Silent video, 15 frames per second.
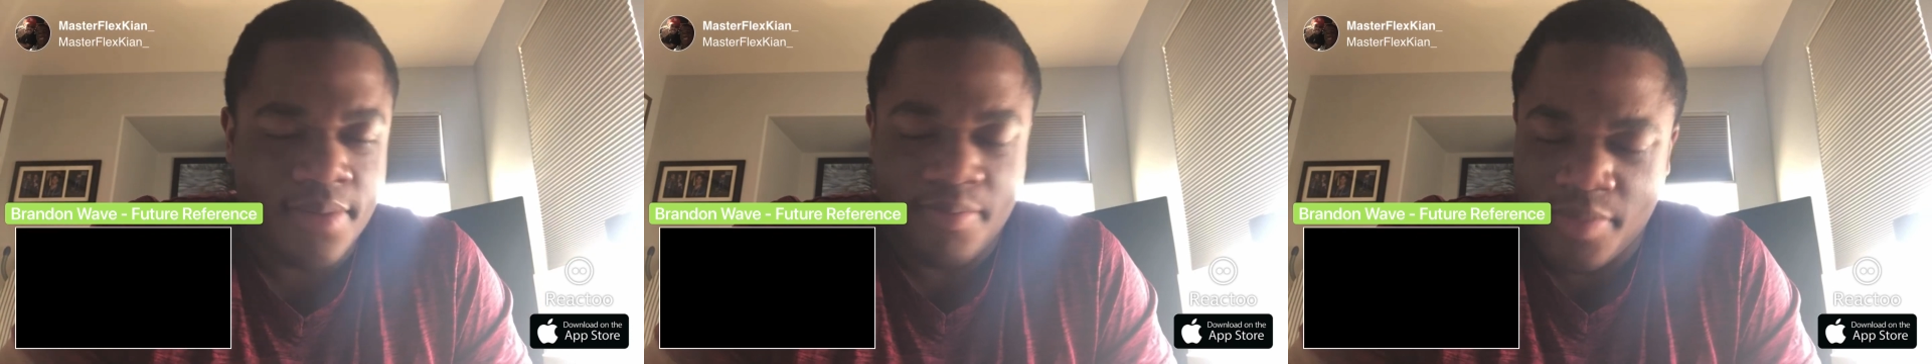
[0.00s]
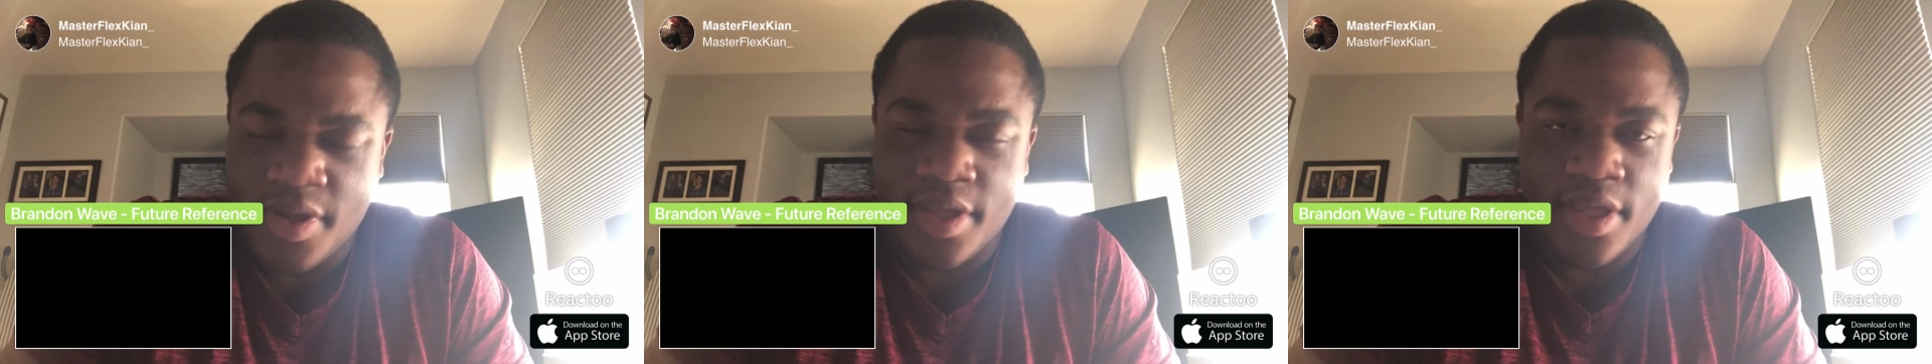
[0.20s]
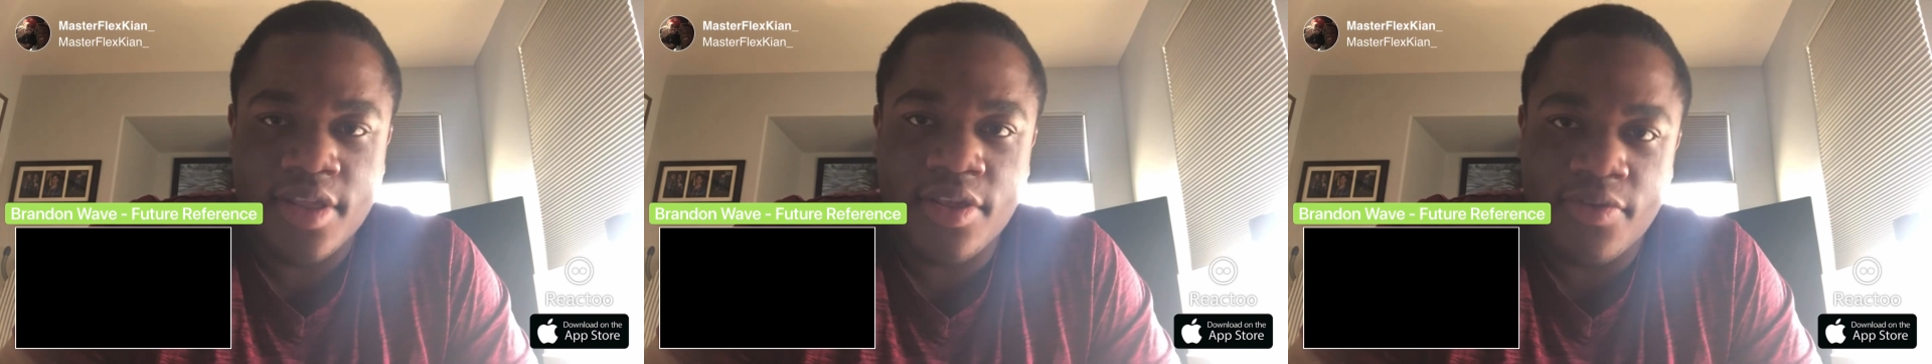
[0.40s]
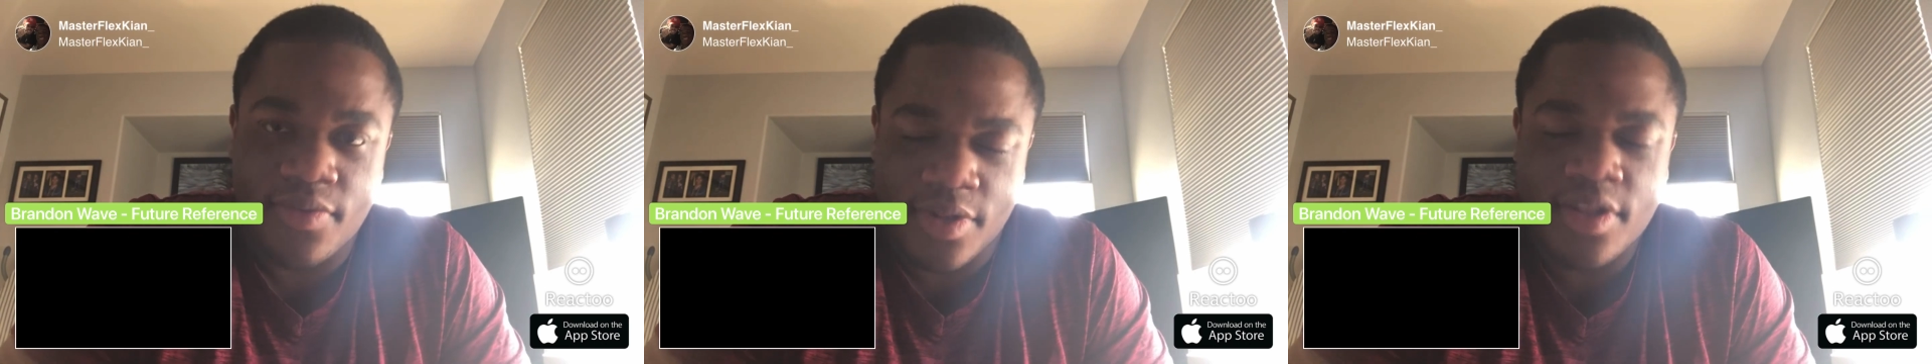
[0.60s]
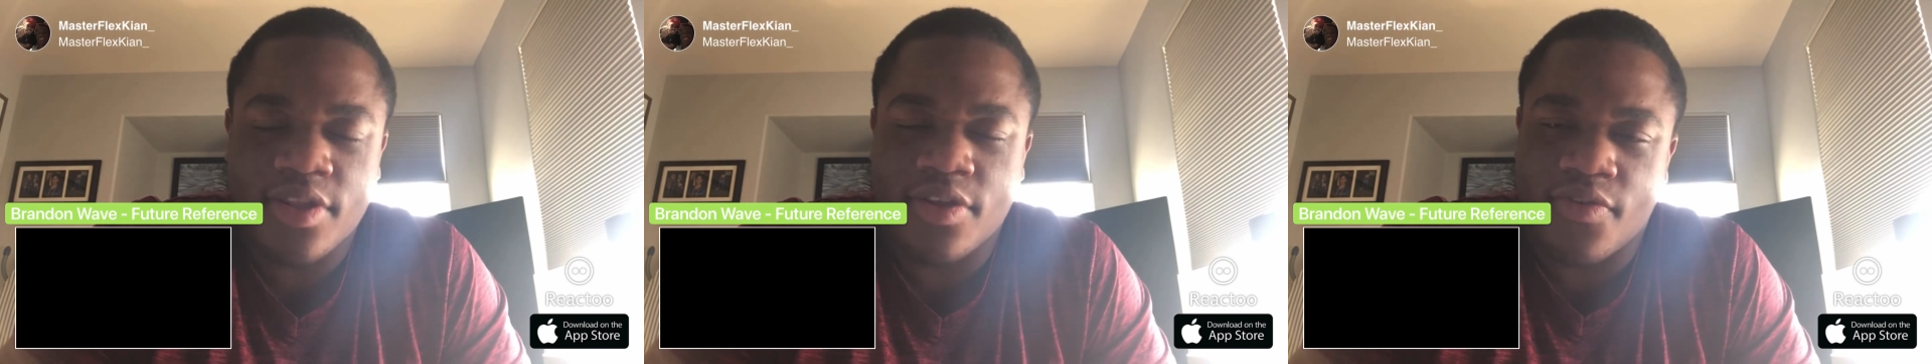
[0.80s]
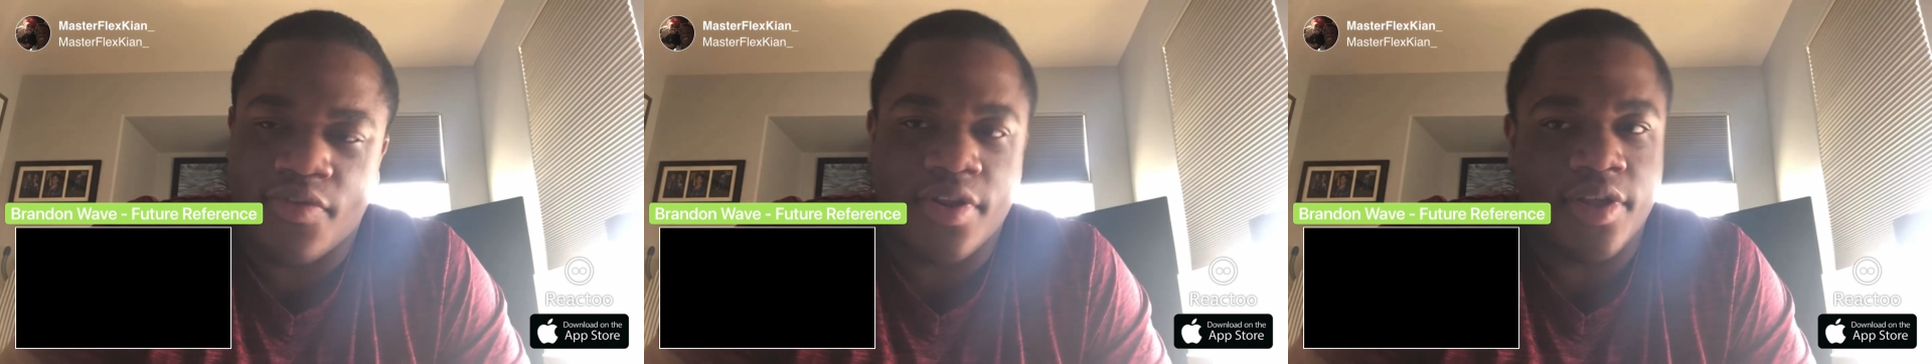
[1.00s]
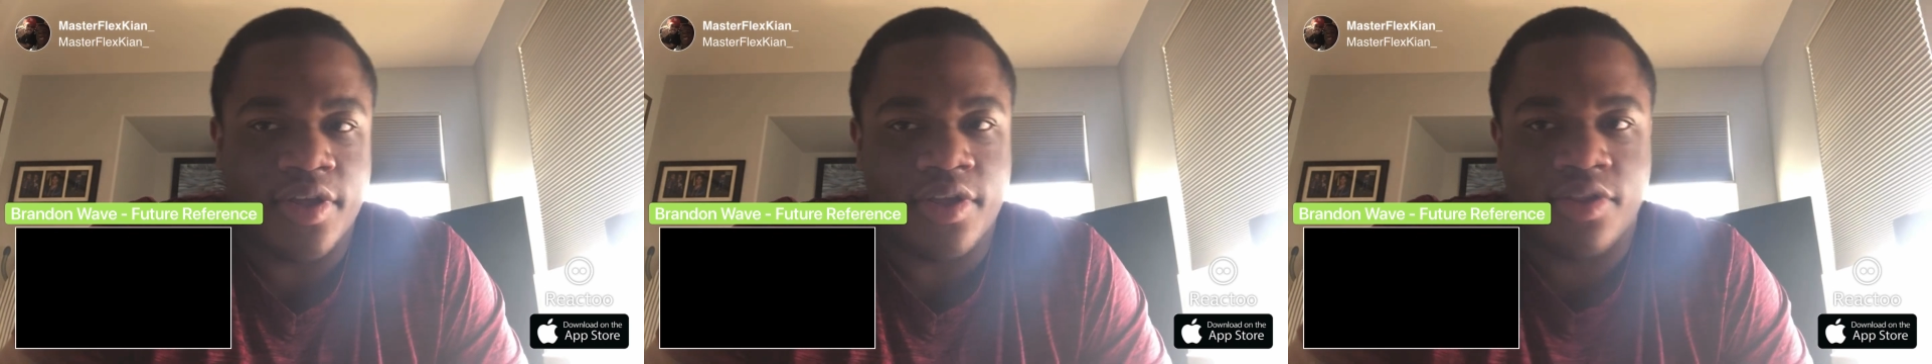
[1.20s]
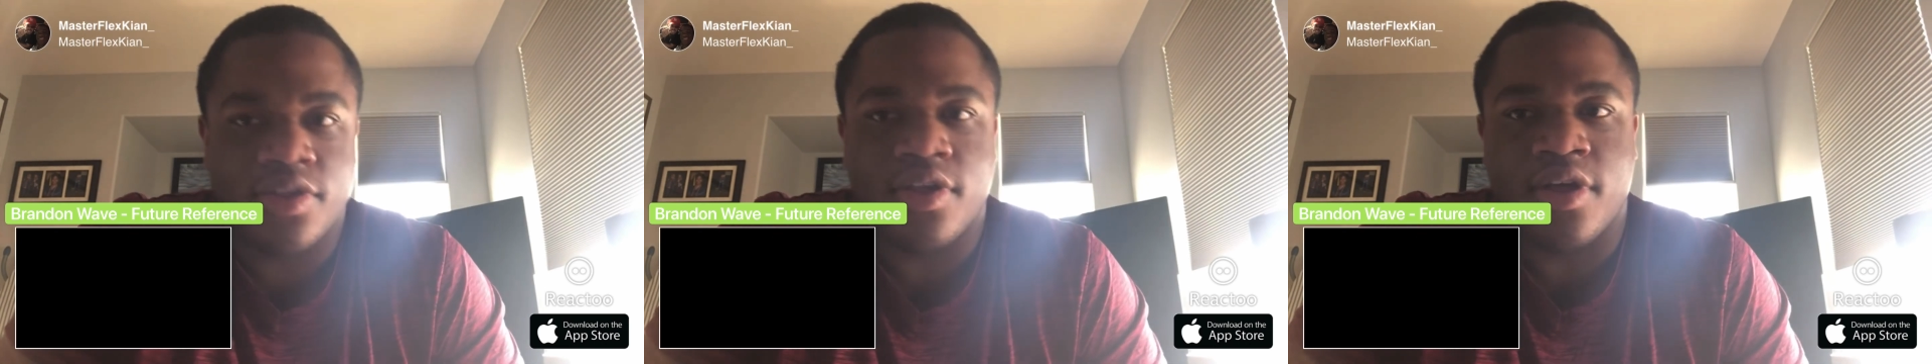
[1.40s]
But this is a really
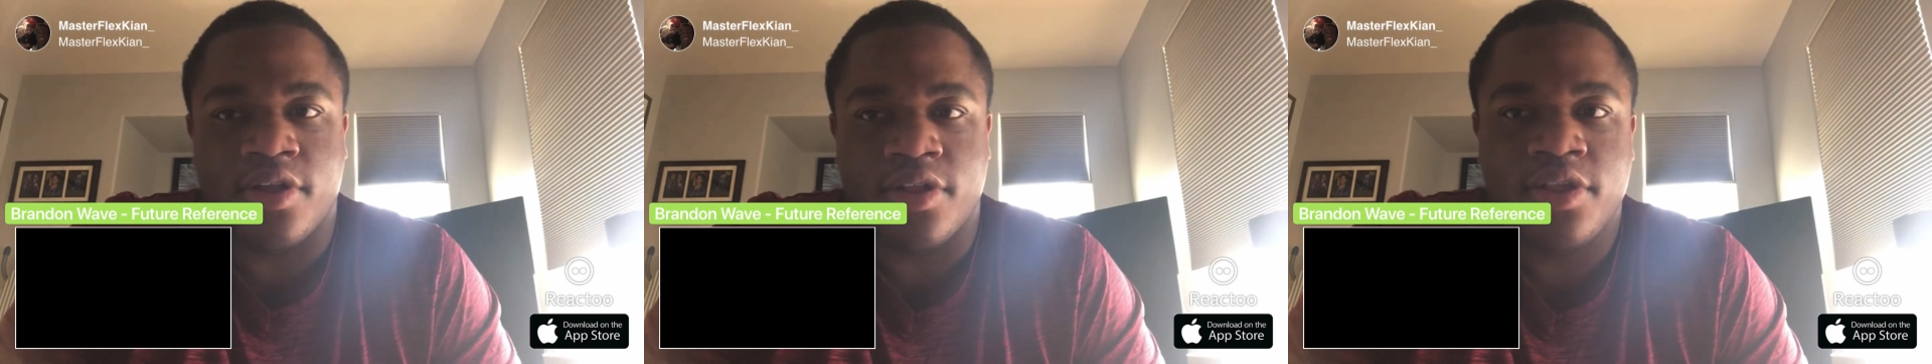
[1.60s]
good song.